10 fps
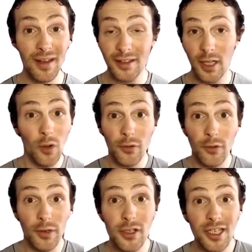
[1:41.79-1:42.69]
The local
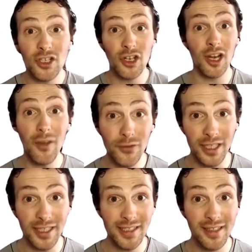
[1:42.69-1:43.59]
radio station loved
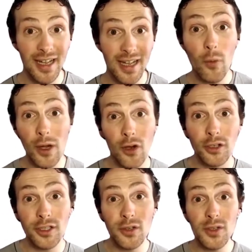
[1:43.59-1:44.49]
it. Now we are
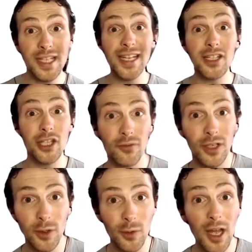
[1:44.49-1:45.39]
going to use that
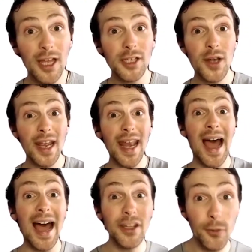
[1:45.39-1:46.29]
interview to get
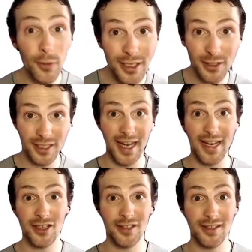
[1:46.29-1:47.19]
other radio
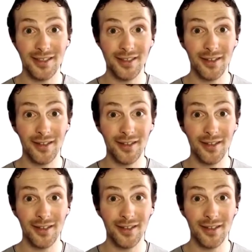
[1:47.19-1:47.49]
stations,